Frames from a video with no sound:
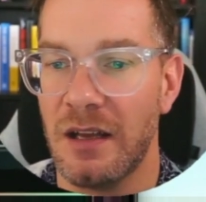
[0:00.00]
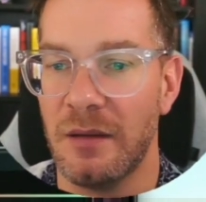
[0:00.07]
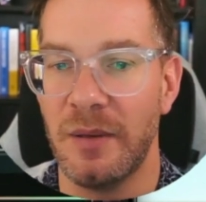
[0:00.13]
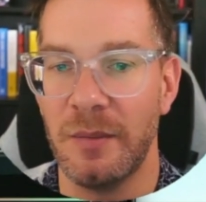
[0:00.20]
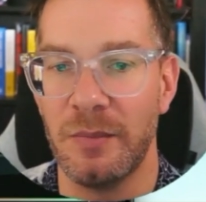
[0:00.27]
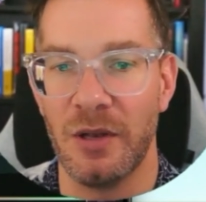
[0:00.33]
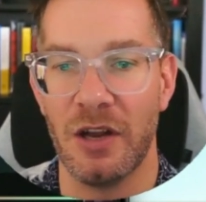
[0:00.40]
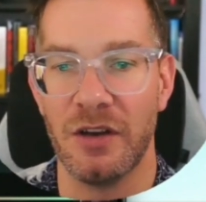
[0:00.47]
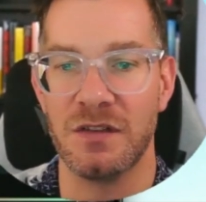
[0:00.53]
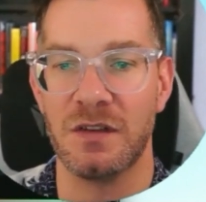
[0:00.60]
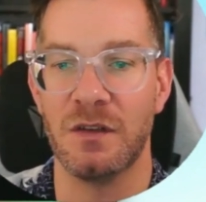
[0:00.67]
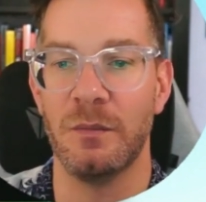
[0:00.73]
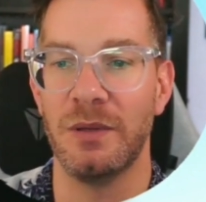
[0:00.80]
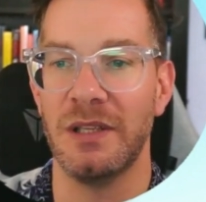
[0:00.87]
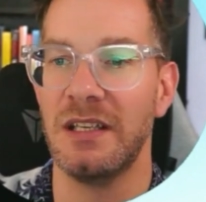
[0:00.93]
People aren't
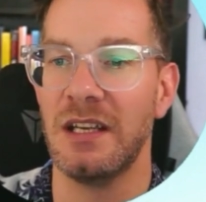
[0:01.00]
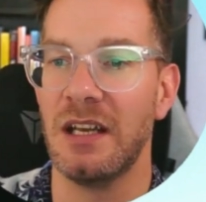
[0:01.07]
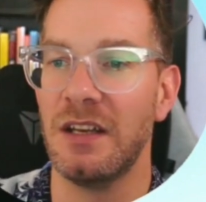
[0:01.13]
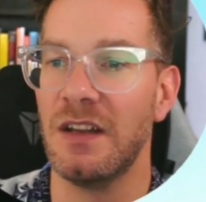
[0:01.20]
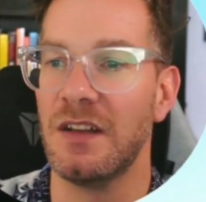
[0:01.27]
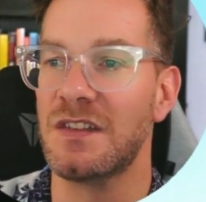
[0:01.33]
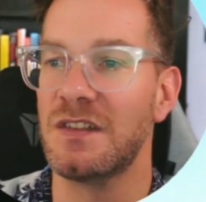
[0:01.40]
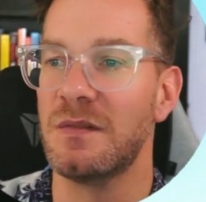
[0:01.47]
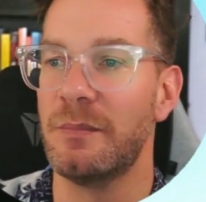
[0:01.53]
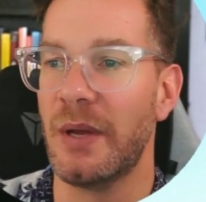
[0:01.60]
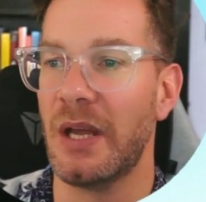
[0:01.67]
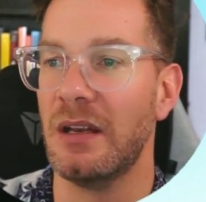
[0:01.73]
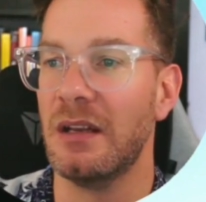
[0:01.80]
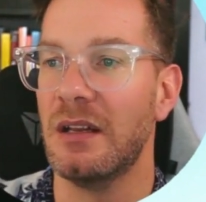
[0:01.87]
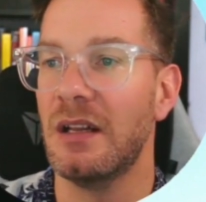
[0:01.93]
complete idiots,
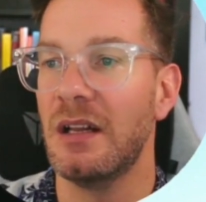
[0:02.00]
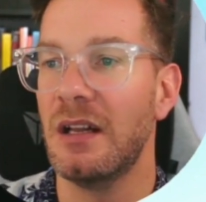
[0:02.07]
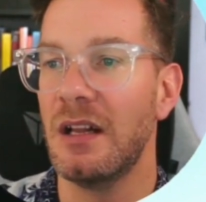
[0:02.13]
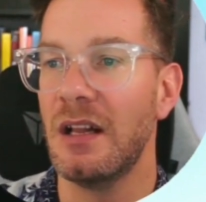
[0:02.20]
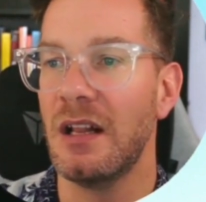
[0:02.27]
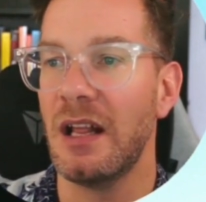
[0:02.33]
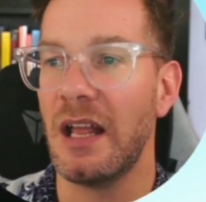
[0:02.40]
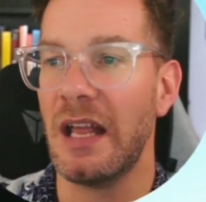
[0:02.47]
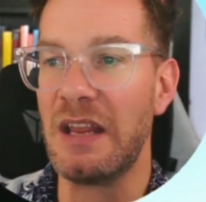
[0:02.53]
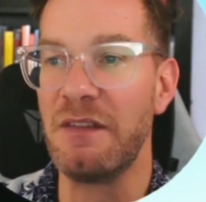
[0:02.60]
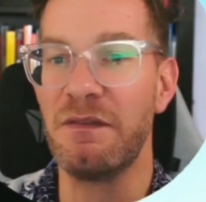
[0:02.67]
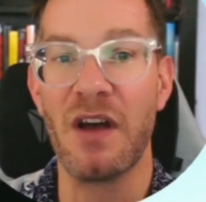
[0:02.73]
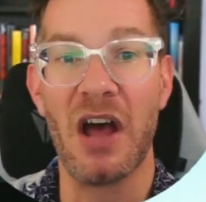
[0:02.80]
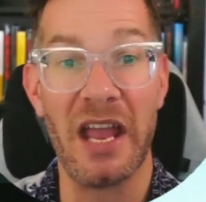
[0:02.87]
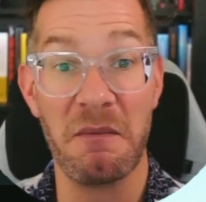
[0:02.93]
but if
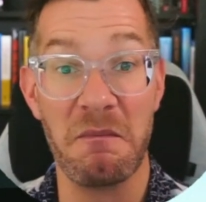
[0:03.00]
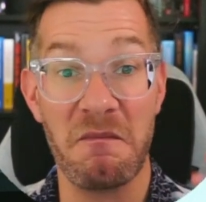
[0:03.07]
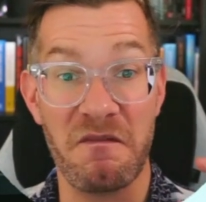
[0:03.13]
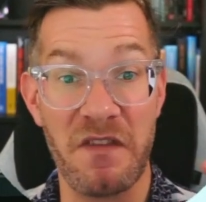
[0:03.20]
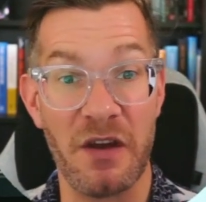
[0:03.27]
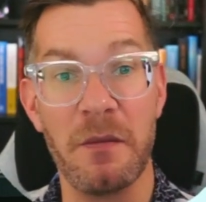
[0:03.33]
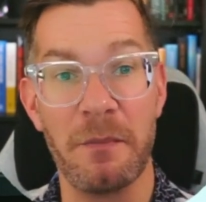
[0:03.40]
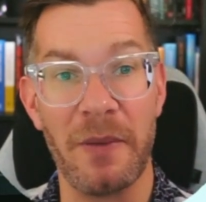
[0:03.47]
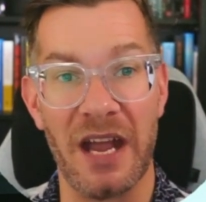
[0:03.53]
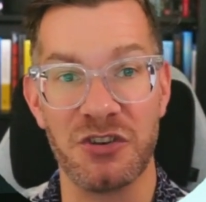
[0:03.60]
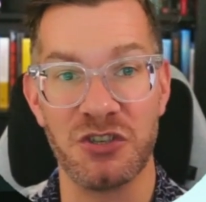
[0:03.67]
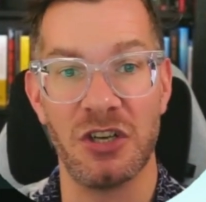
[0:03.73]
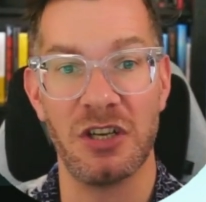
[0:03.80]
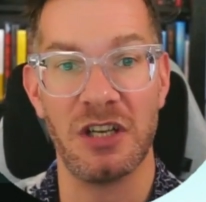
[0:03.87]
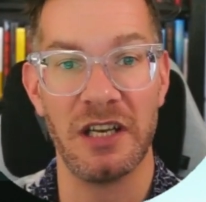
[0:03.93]
I am very
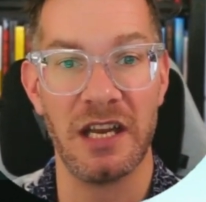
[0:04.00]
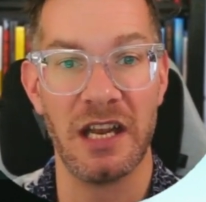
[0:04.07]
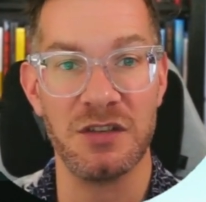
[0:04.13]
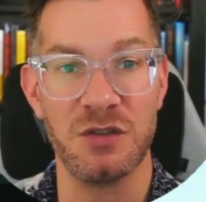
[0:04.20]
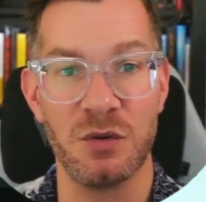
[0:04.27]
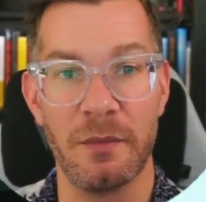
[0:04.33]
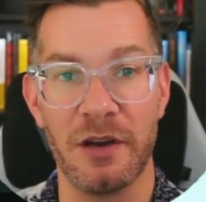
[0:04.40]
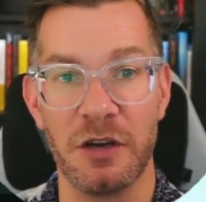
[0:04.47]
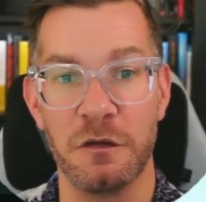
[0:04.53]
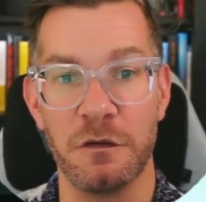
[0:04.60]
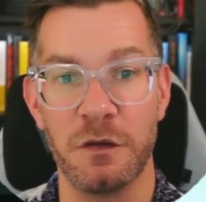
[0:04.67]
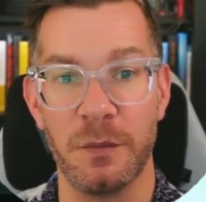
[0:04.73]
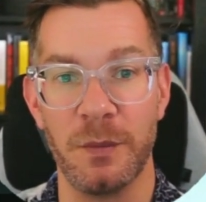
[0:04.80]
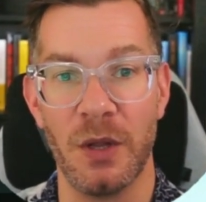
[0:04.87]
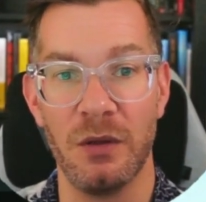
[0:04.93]
passionately into American
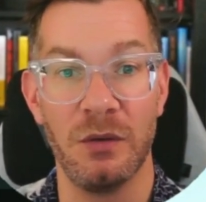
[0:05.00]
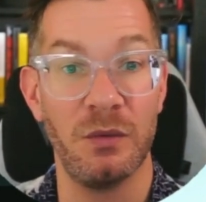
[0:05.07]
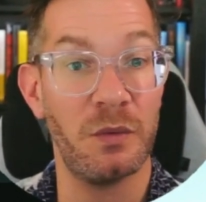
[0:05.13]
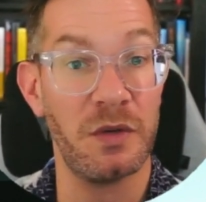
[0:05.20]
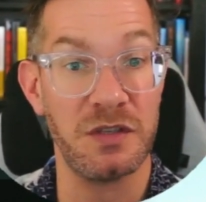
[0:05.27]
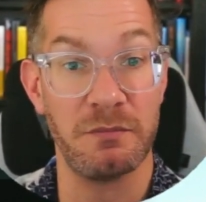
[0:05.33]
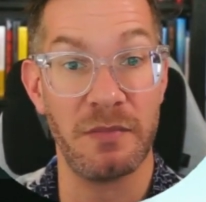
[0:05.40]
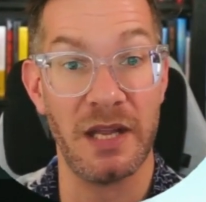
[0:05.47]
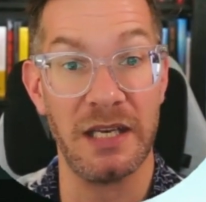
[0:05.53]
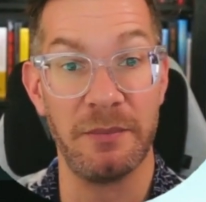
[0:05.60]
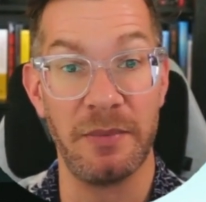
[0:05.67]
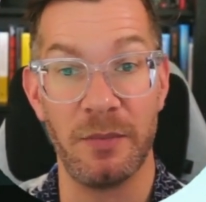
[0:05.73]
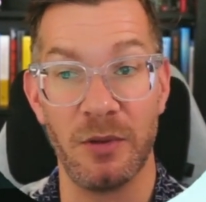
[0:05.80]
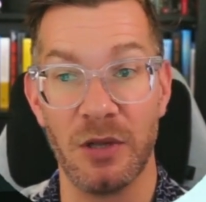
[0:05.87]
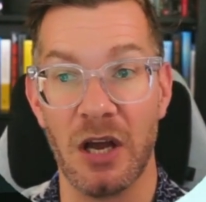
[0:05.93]
football, which many
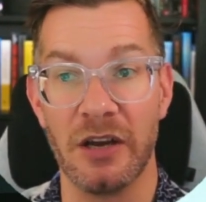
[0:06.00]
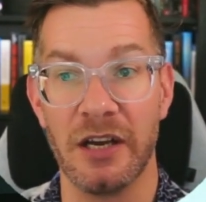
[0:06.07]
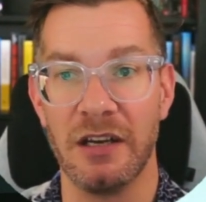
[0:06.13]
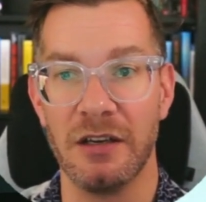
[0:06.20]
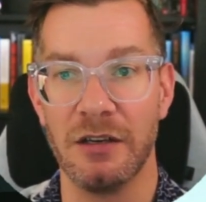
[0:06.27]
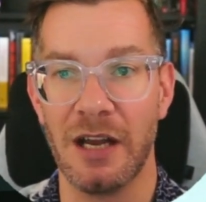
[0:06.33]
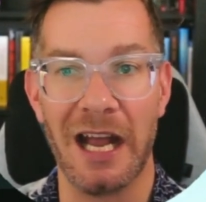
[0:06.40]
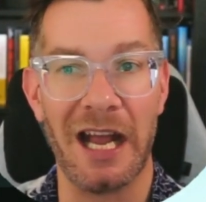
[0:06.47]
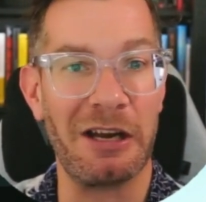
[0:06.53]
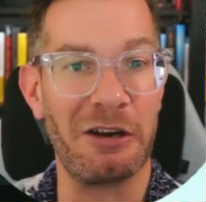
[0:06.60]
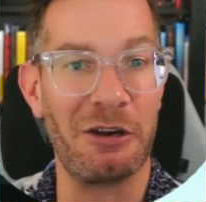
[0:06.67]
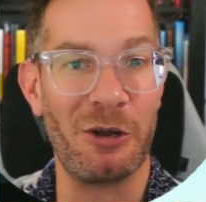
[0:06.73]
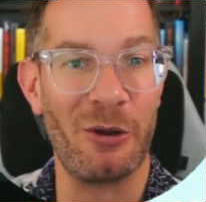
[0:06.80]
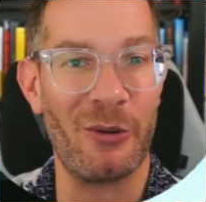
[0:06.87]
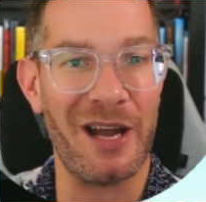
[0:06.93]
people are here, I don't
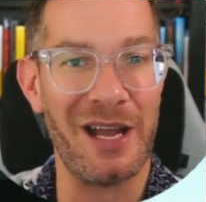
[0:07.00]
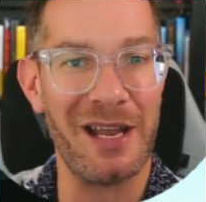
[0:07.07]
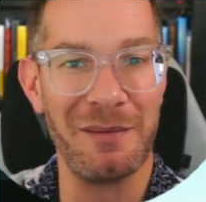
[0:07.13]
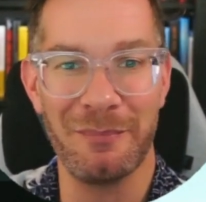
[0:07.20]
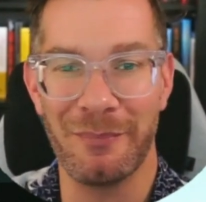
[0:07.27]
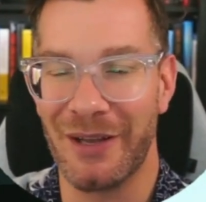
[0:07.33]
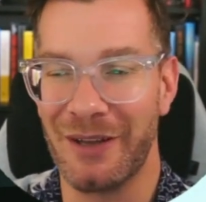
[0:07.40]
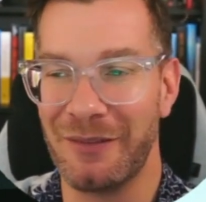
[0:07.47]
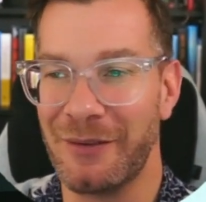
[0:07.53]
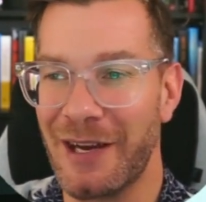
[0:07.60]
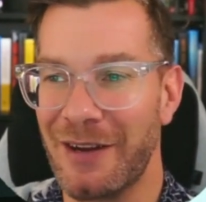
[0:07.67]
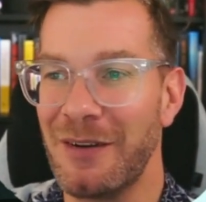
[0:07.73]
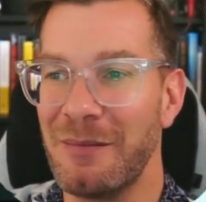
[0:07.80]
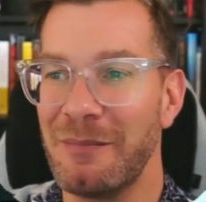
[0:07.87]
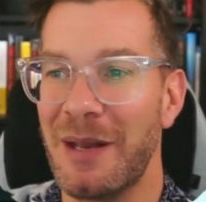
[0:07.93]
know why, but whatever,
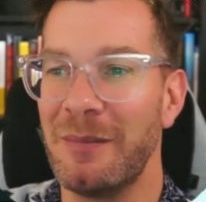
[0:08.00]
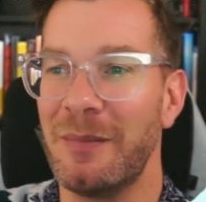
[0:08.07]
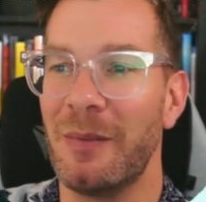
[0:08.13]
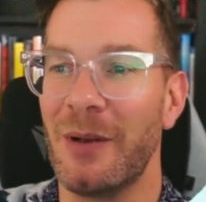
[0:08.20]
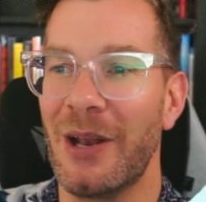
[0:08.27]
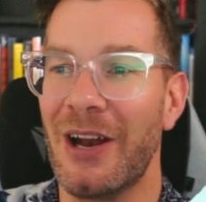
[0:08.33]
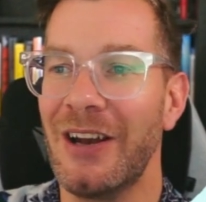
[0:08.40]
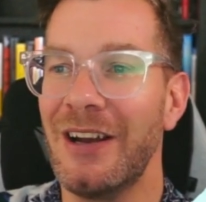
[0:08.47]
many people are,